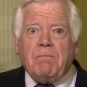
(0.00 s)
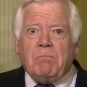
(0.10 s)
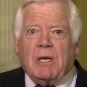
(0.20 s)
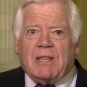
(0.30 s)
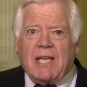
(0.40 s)

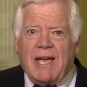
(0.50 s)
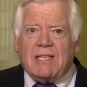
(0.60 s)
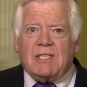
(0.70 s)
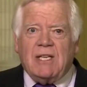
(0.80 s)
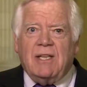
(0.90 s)
But
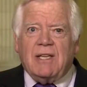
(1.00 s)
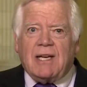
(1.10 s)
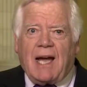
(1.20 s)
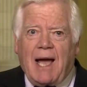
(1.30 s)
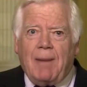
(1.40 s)
that's in the
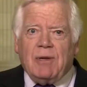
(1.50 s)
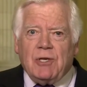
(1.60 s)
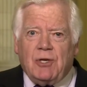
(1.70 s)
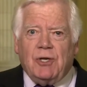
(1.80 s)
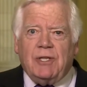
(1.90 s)
common
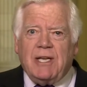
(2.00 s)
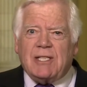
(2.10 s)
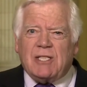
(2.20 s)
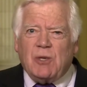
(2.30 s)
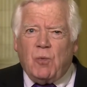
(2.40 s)
good.
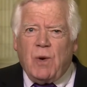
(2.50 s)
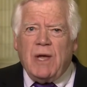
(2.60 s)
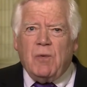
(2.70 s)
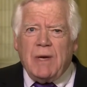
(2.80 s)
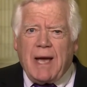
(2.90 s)
That's the
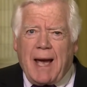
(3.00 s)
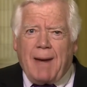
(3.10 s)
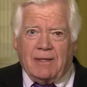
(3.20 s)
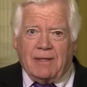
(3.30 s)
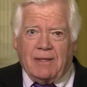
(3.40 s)
way we
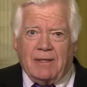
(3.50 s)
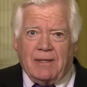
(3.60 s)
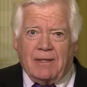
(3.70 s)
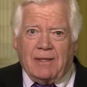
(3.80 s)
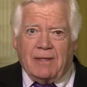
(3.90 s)
operate in
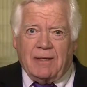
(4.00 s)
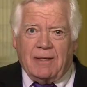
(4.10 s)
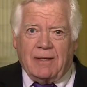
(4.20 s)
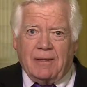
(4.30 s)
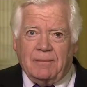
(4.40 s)
this
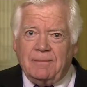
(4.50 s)
society.